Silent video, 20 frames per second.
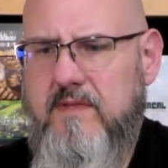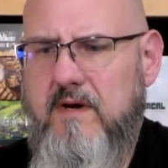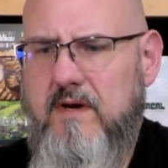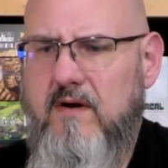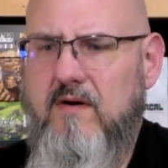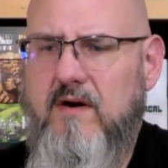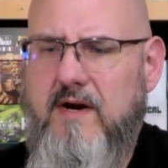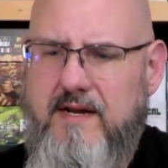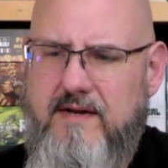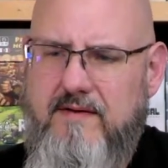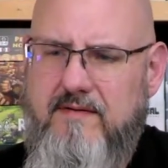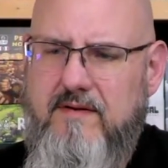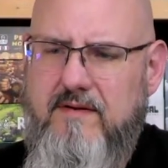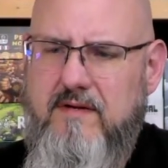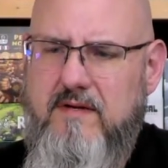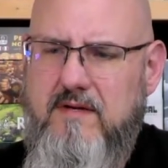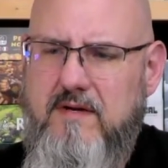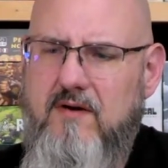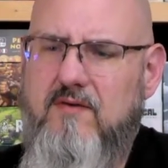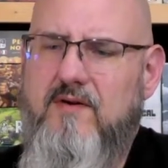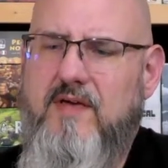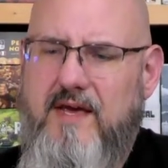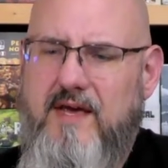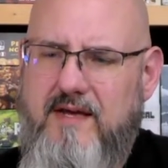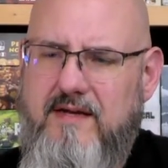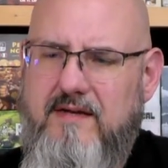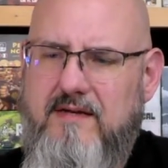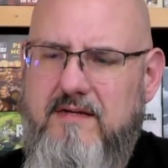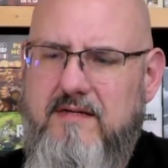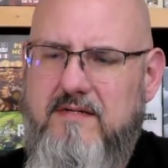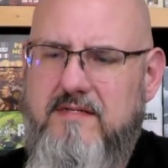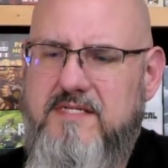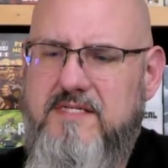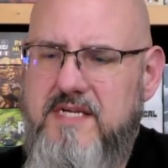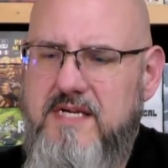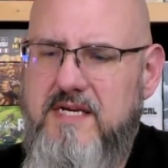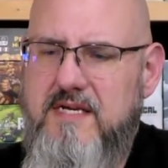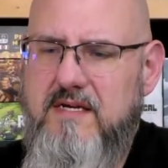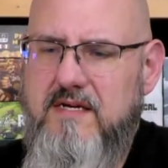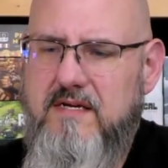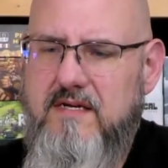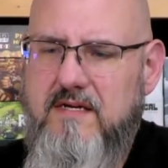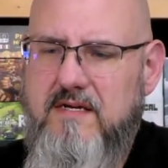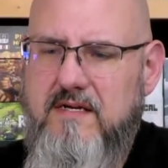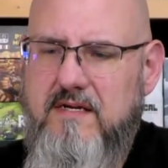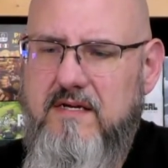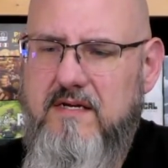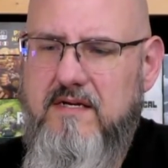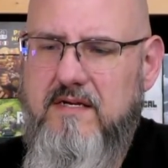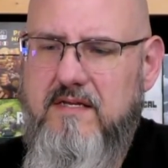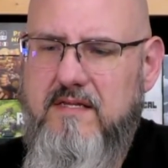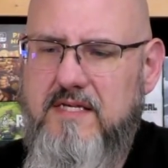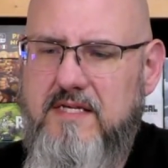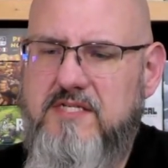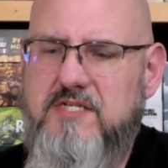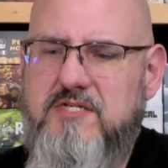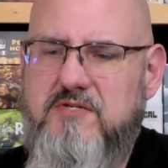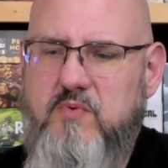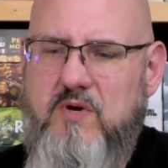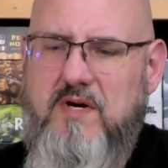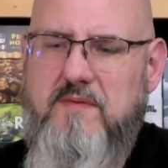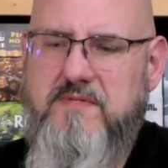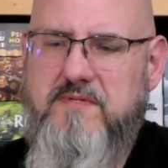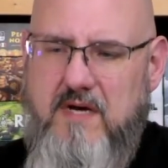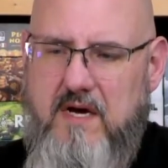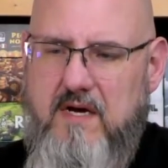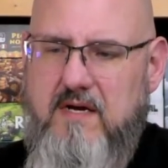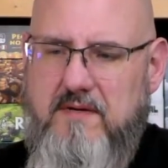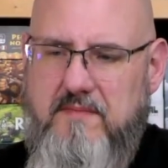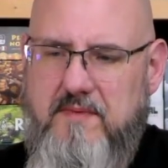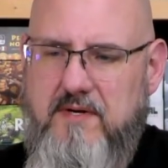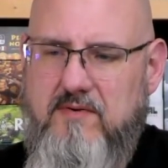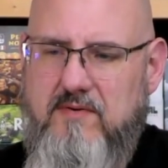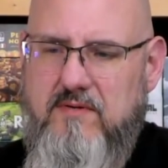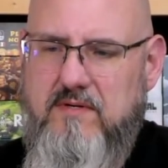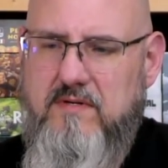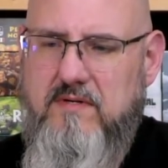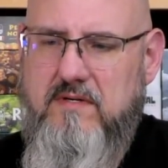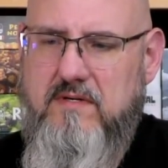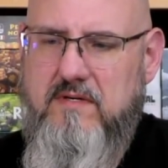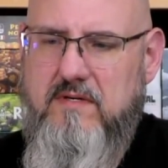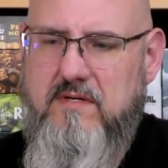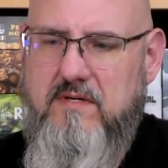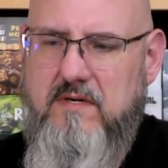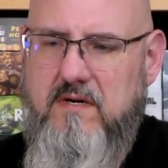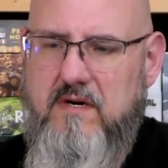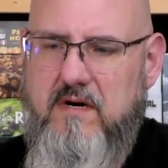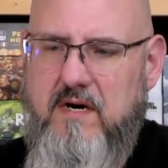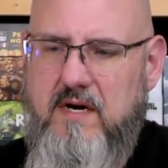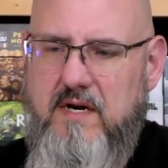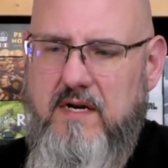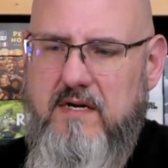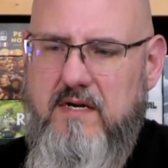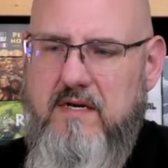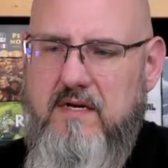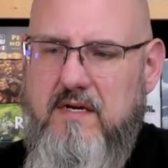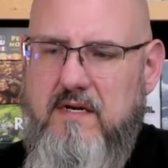All right. Okay. See, this is what I'm talking about. All right.